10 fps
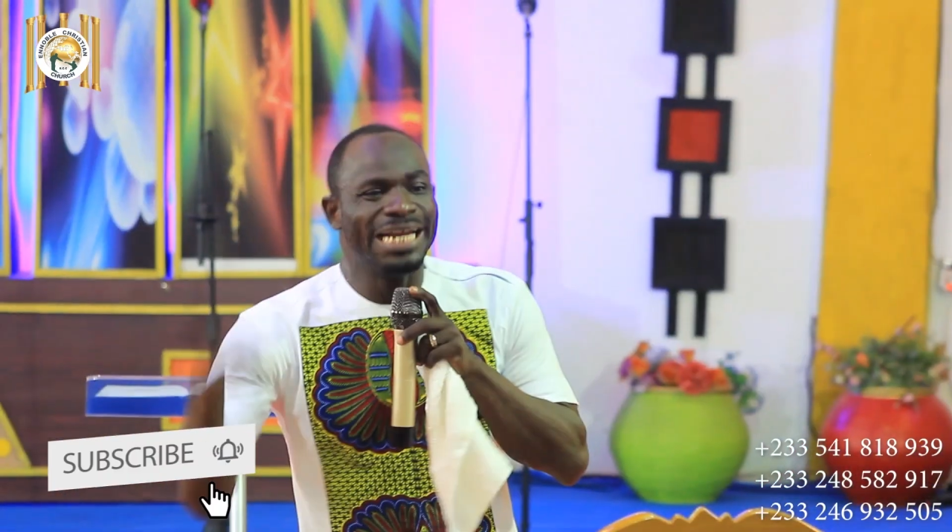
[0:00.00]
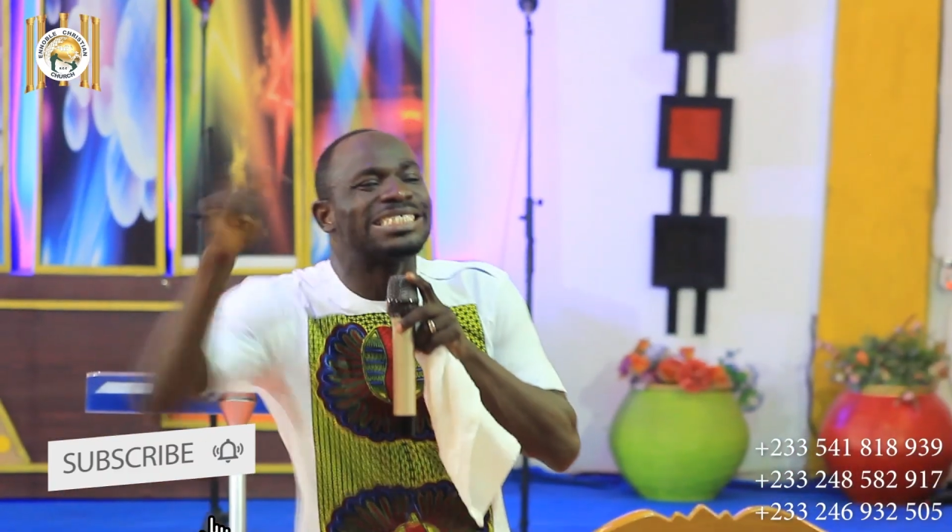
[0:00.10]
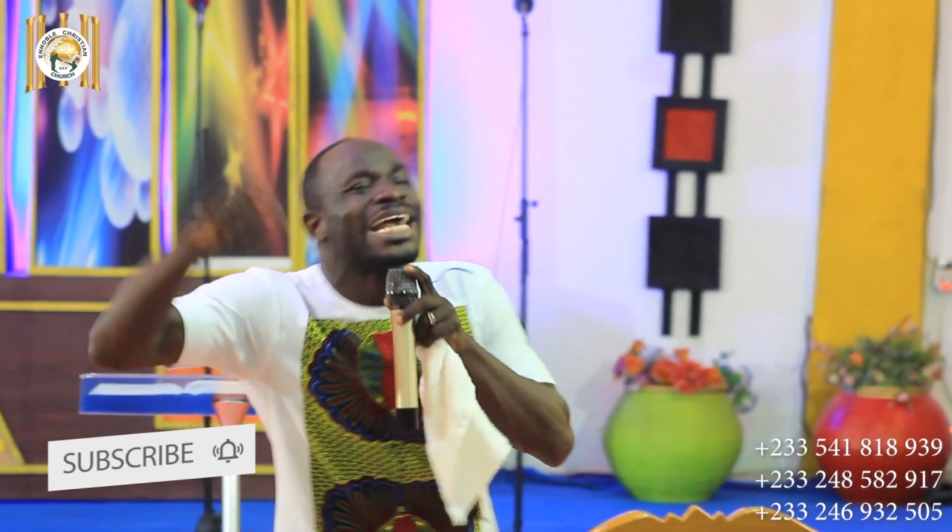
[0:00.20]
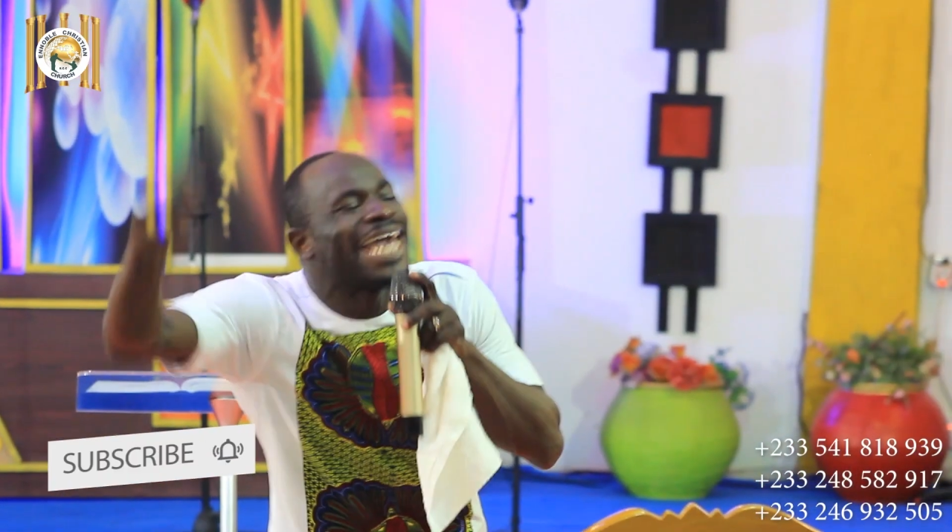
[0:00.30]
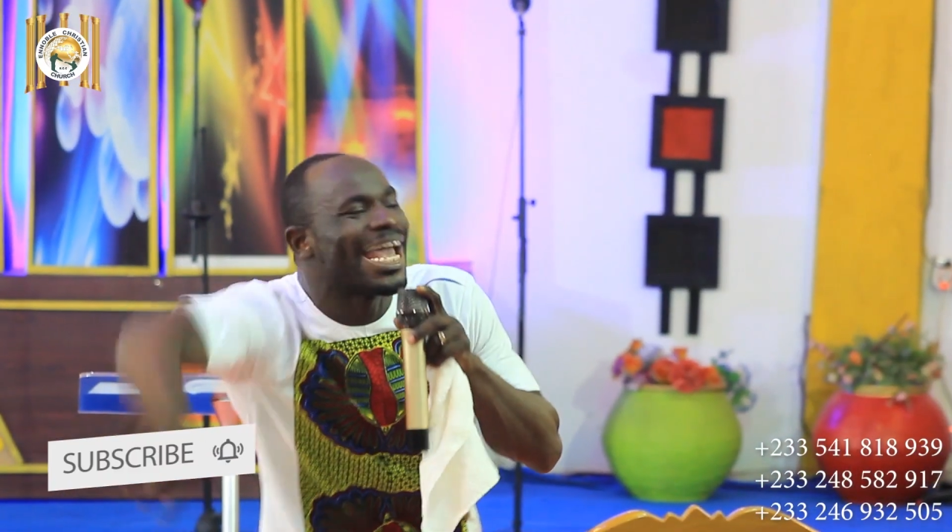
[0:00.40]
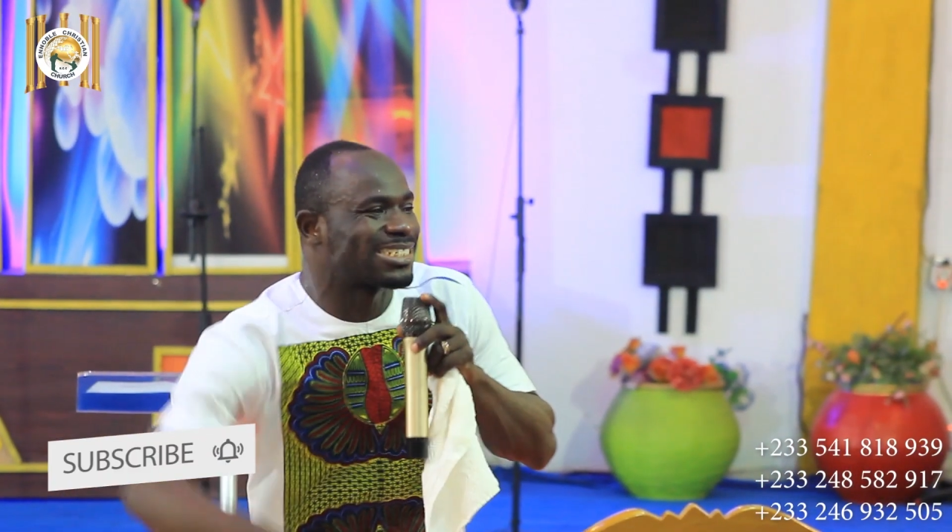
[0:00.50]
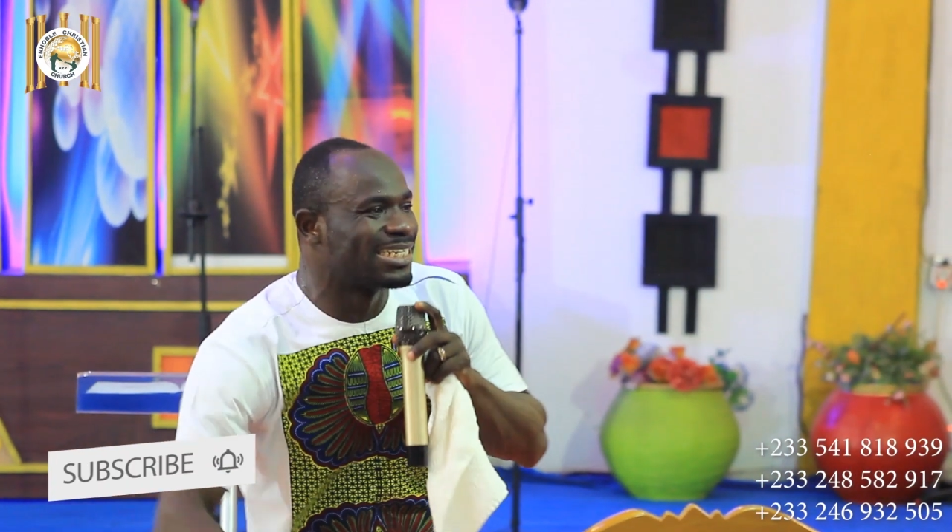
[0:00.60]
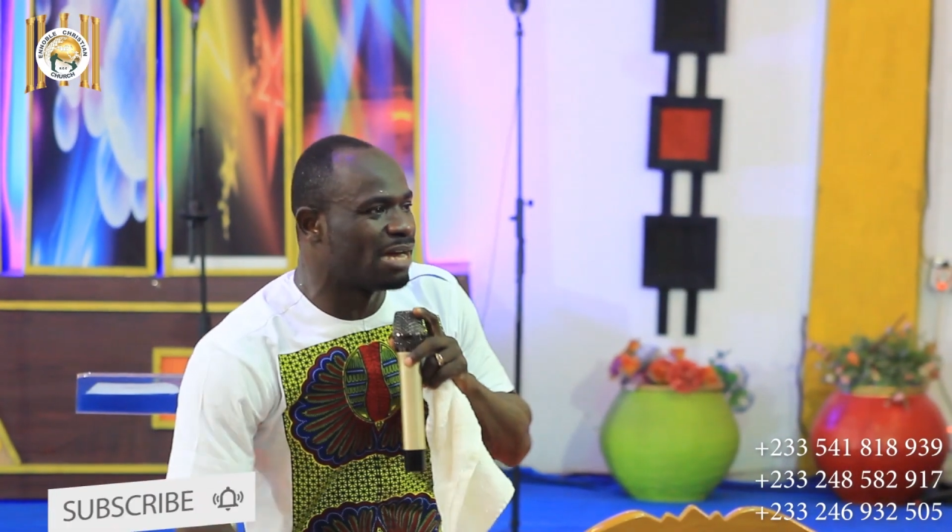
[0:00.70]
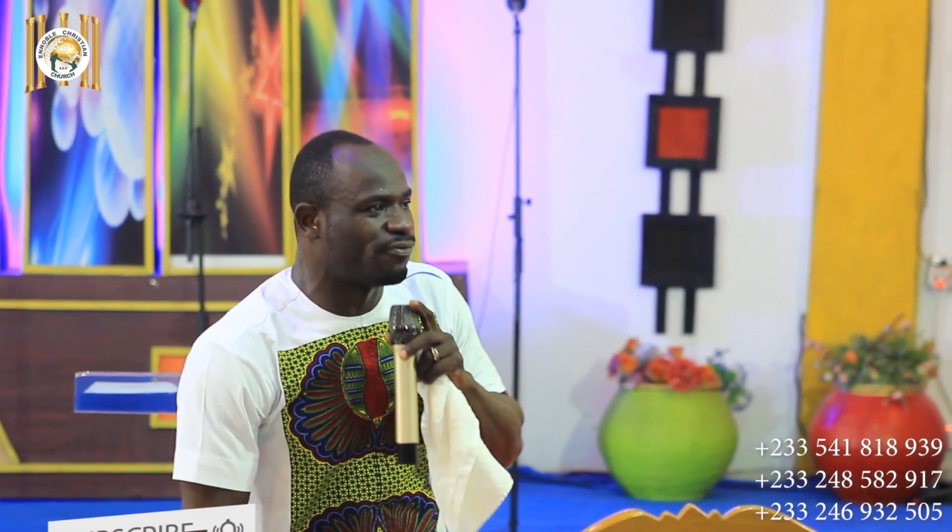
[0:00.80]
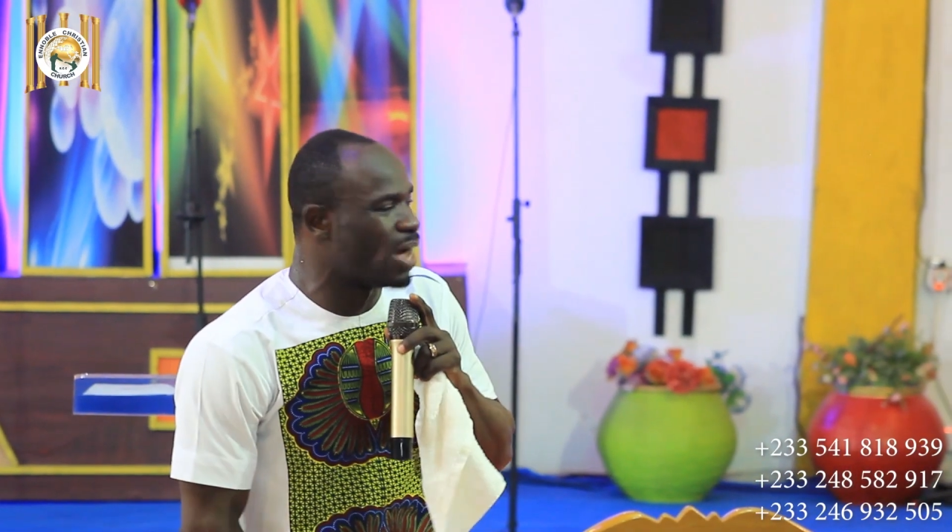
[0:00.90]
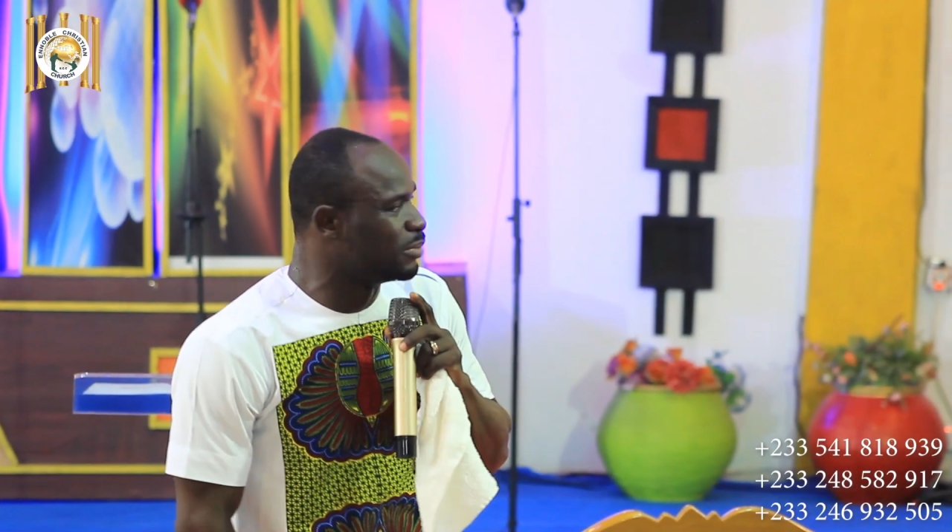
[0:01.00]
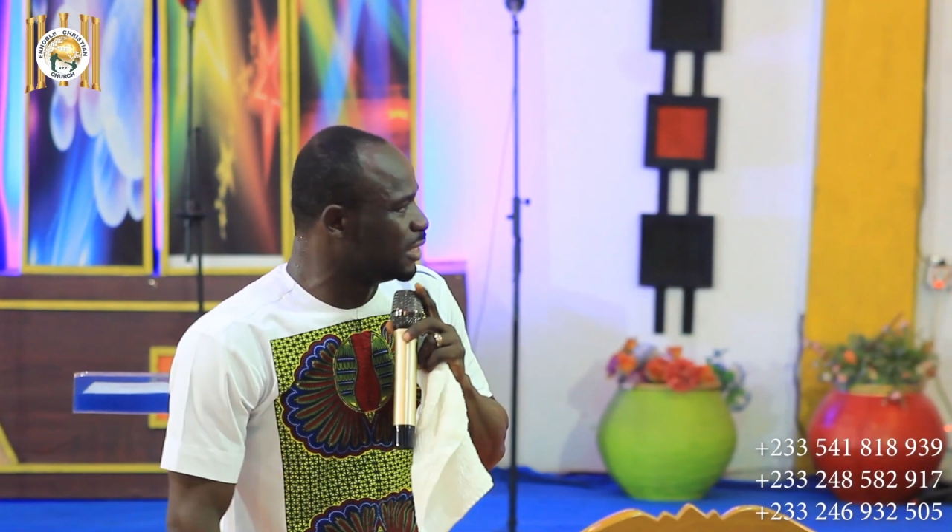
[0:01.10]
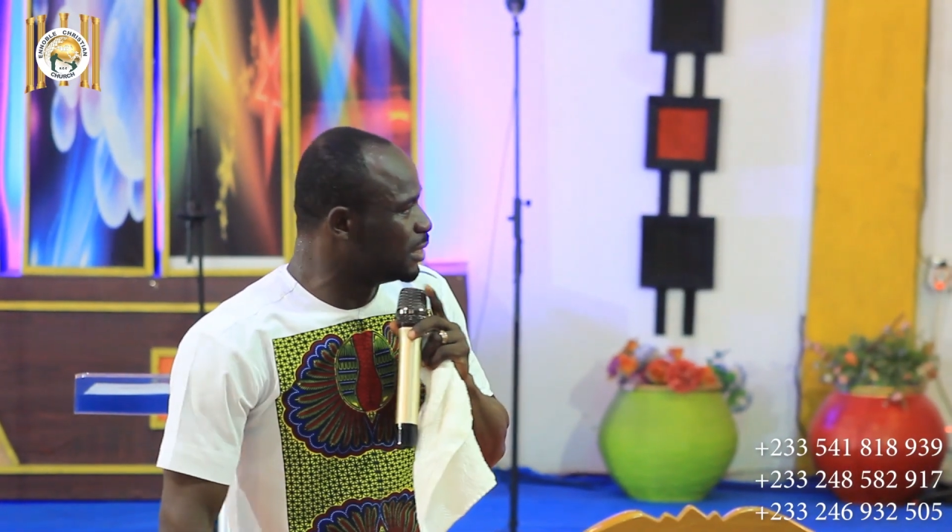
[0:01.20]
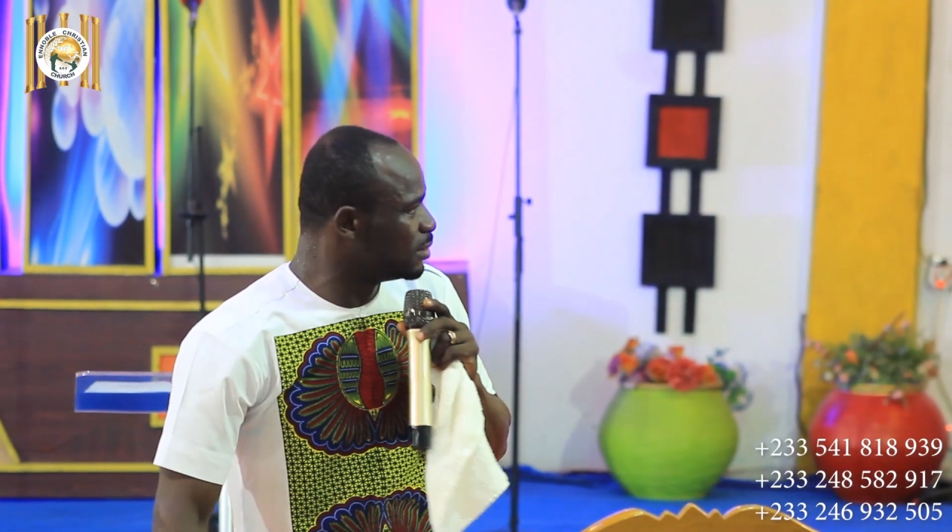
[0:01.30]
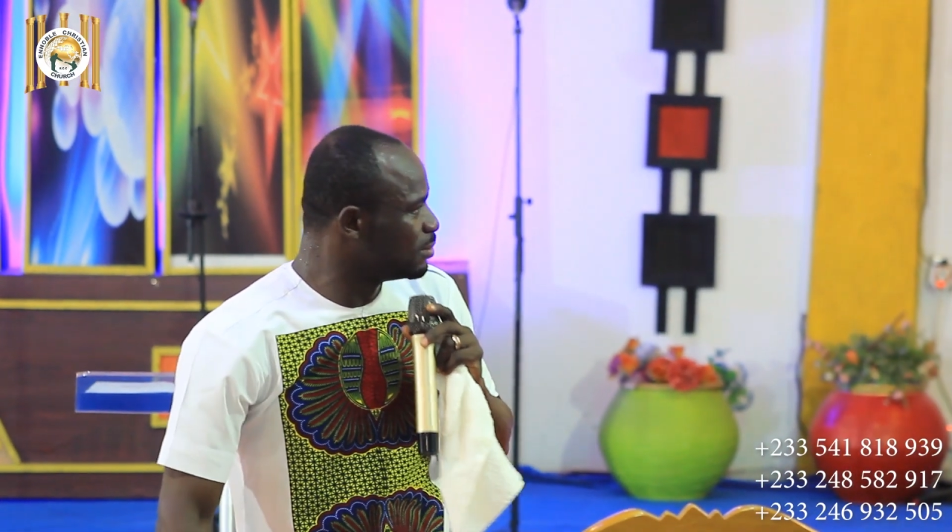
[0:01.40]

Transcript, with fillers: It is a curse in that family.